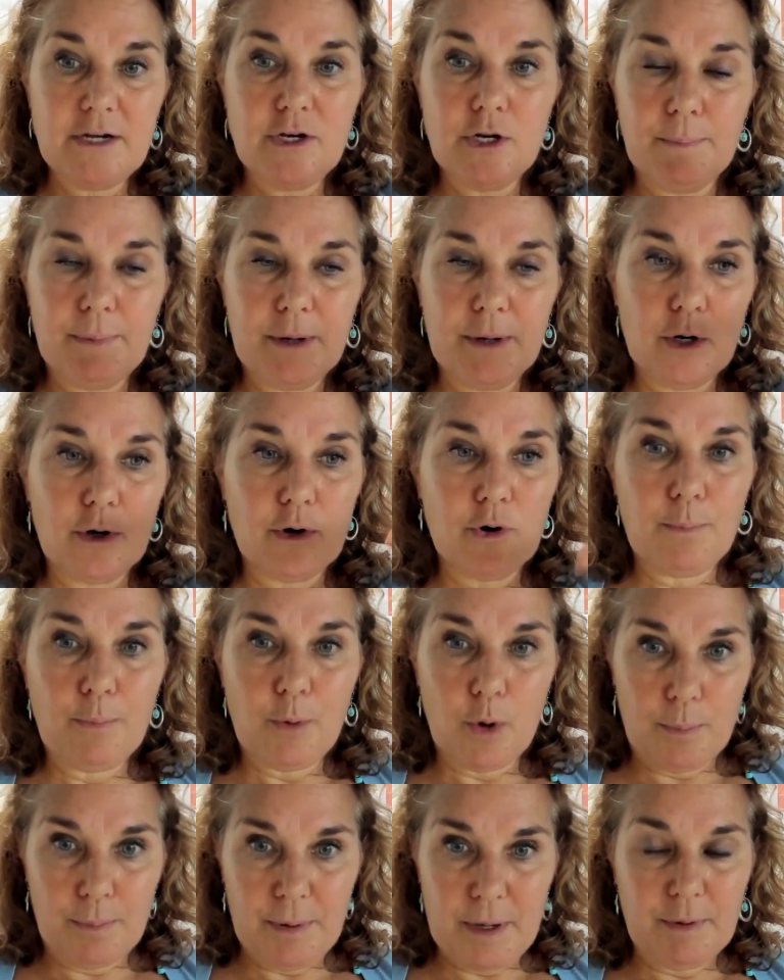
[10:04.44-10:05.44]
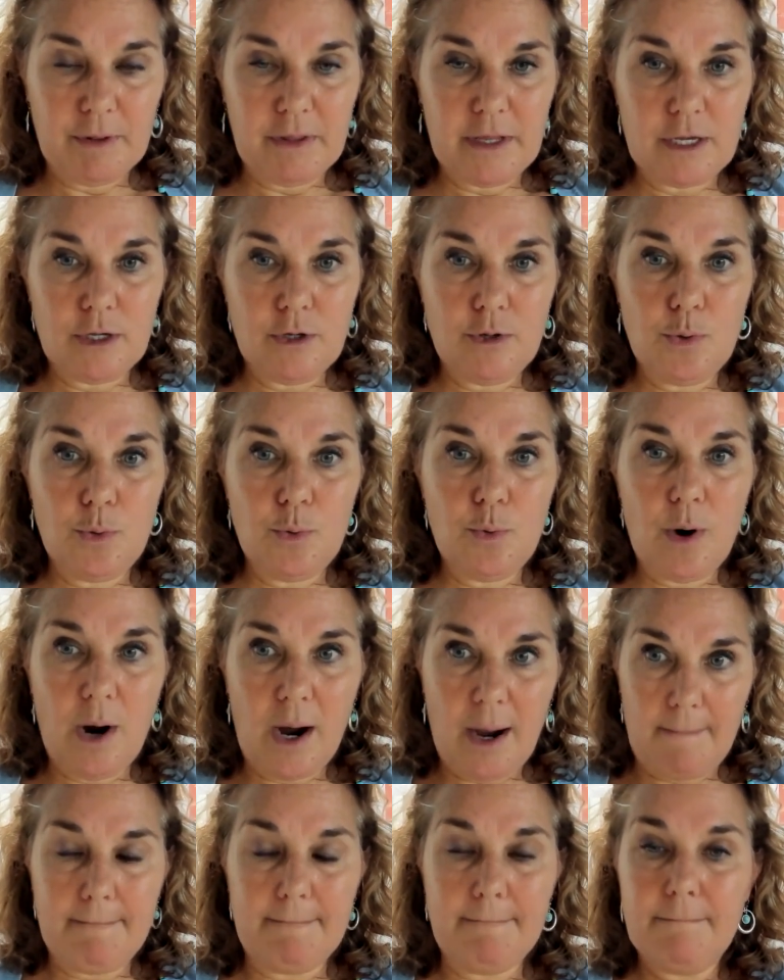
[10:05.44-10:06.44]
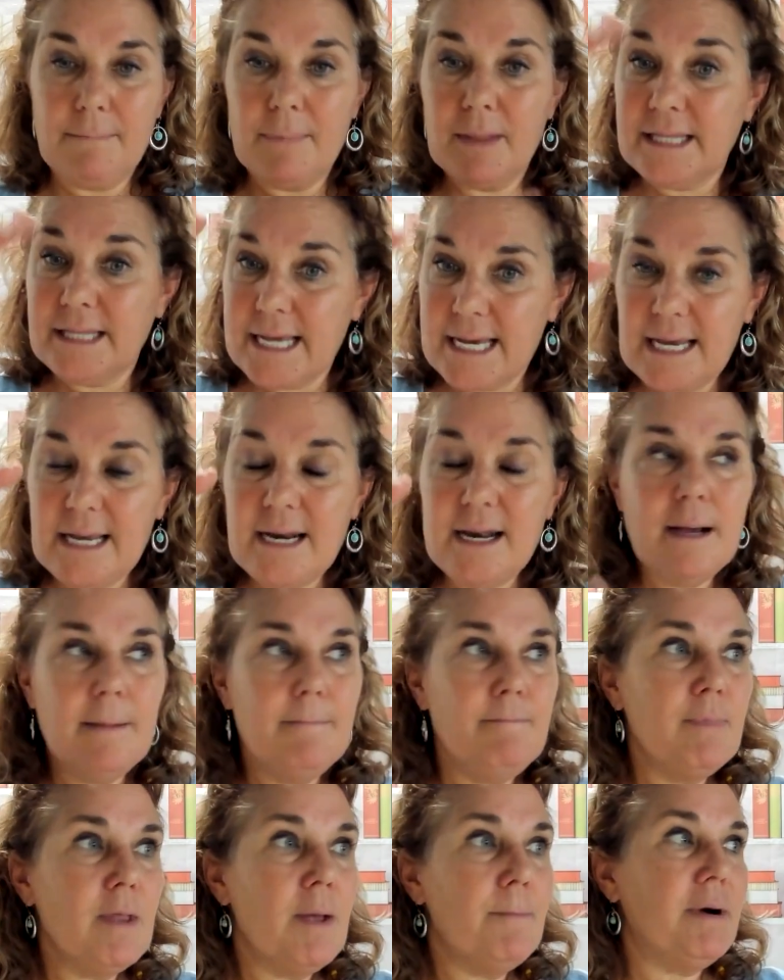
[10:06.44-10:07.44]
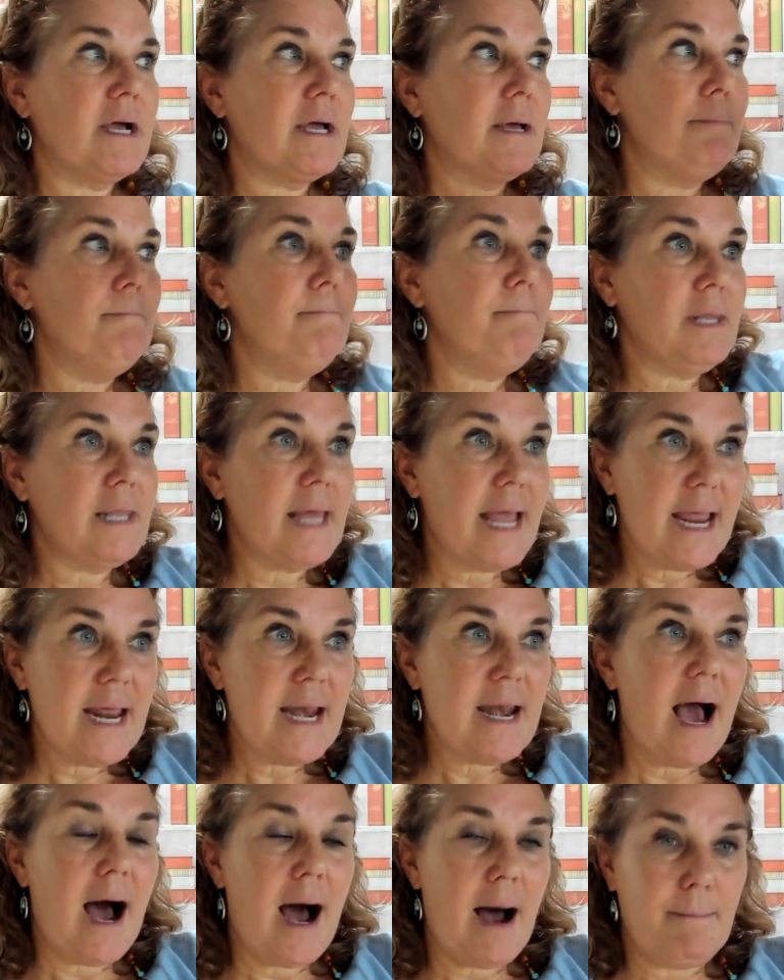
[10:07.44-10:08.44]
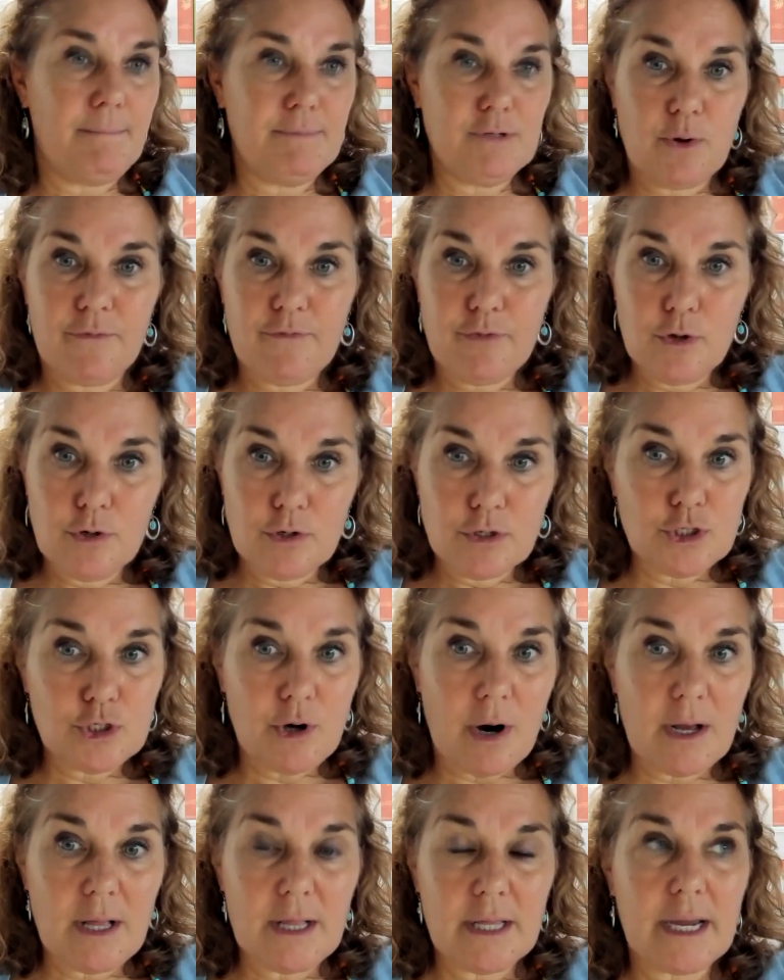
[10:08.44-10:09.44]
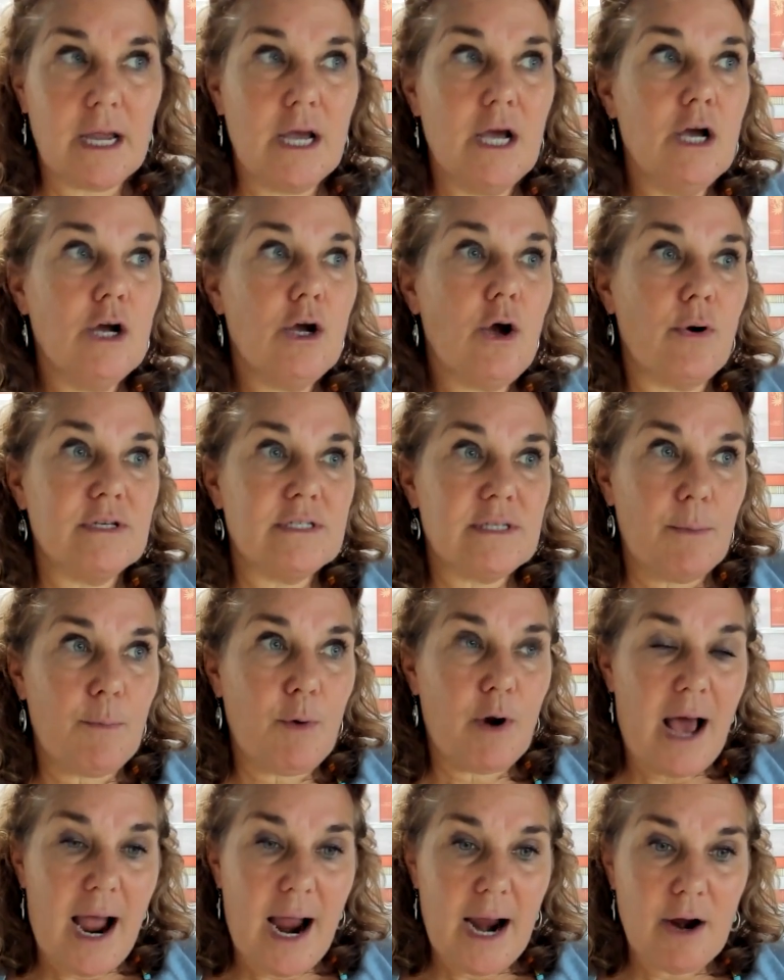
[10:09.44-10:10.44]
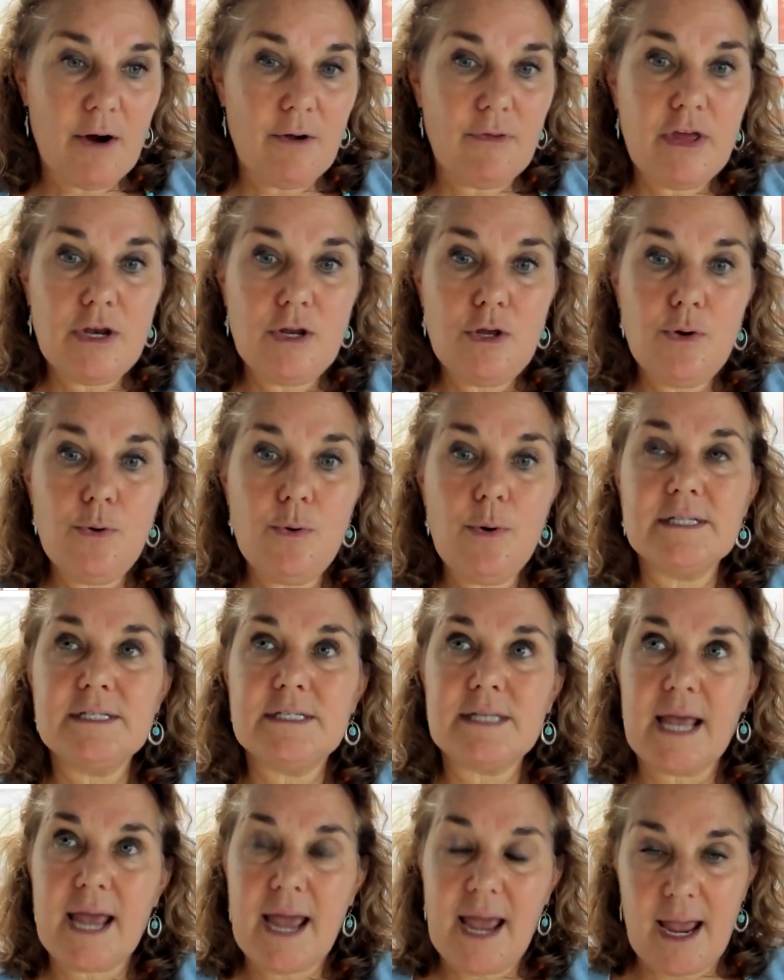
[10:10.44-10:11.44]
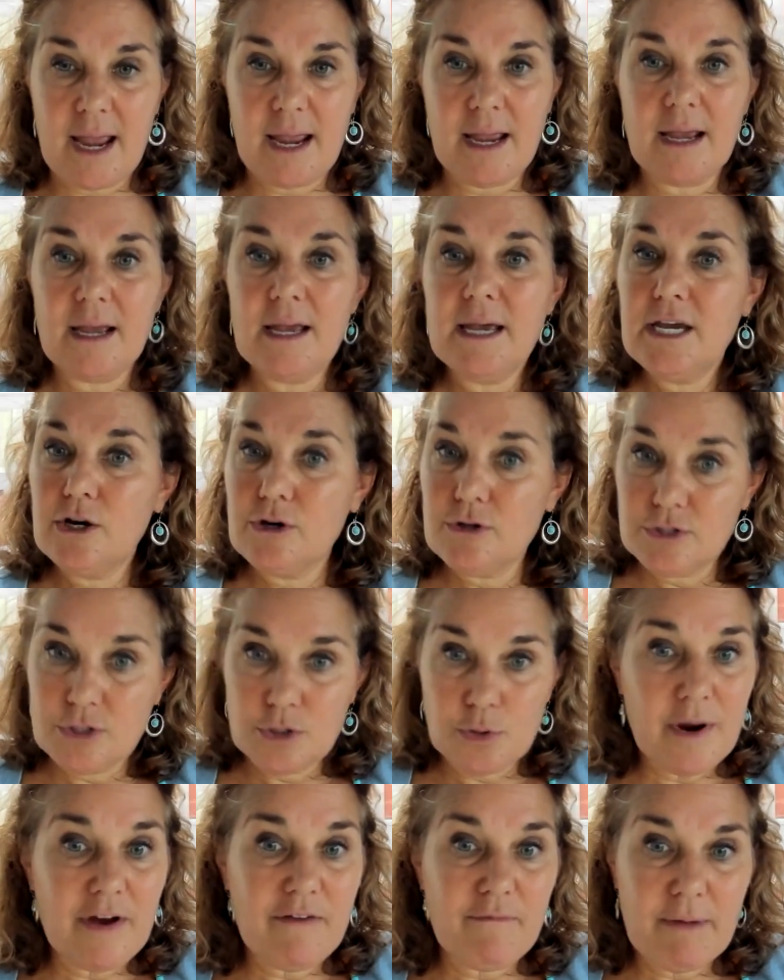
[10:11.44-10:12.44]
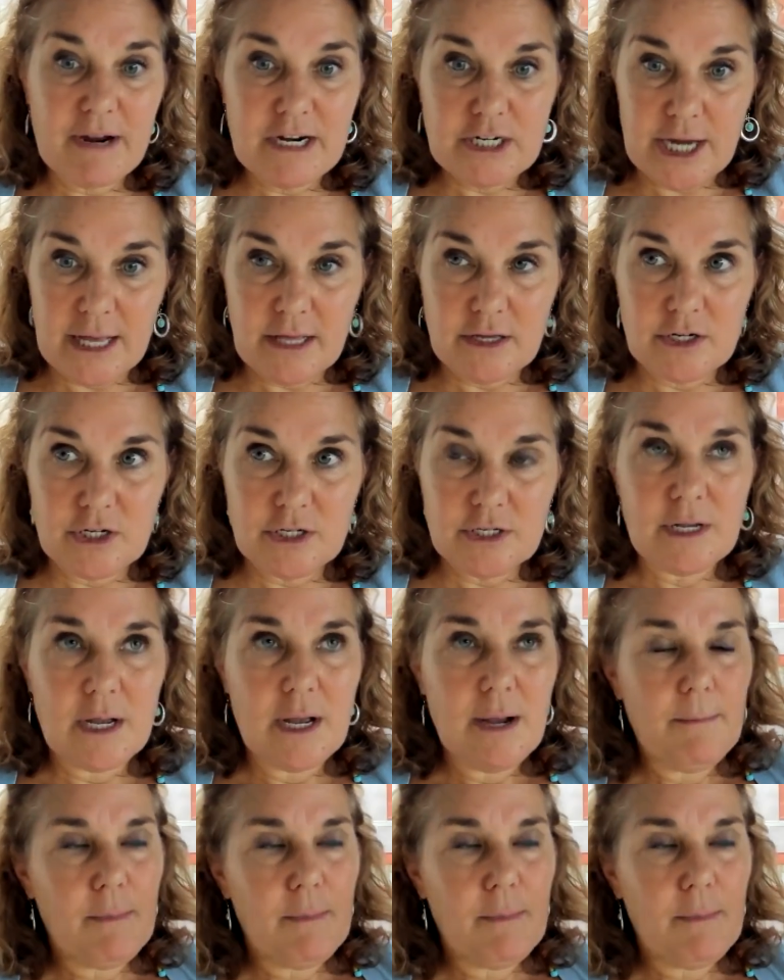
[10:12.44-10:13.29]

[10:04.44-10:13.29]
to your peer group or people that you lead, but complain up. So if you're struggling, go to someone higher than you and say, hey, Here's 3 of my challenges.